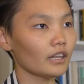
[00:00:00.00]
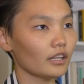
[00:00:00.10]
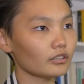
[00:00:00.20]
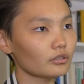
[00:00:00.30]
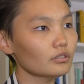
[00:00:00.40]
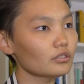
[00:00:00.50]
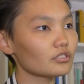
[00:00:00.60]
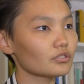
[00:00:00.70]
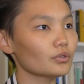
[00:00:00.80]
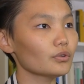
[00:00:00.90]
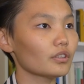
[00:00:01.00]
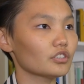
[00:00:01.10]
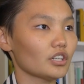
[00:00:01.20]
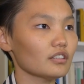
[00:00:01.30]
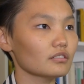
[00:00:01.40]
Like goodness, truth and
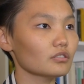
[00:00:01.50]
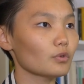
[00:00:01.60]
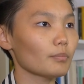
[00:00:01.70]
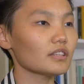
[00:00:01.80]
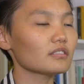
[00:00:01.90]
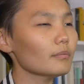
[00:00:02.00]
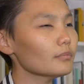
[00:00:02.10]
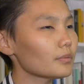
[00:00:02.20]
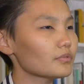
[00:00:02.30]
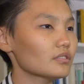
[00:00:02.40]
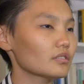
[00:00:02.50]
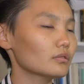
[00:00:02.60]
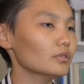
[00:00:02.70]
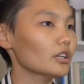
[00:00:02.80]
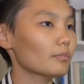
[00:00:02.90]
justice, we may sometimes
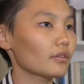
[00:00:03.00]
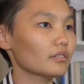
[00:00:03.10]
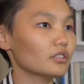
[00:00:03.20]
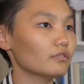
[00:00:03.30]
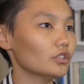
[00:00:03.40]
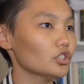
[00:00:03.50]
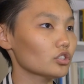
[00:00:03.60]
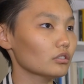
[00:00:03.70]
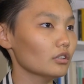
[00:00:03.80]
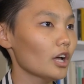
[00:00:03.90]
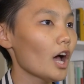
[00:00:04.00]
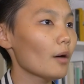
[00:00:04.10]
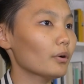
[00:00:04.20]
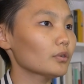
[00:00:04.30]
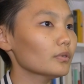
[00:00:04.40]
disagree about their definition,
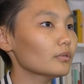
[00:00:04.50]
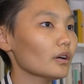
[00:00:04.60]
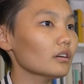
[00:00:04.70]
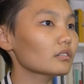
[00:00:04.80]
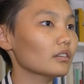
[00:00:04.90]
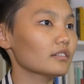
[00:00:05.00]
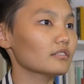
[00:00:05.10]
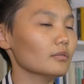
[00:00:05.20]
but we recognize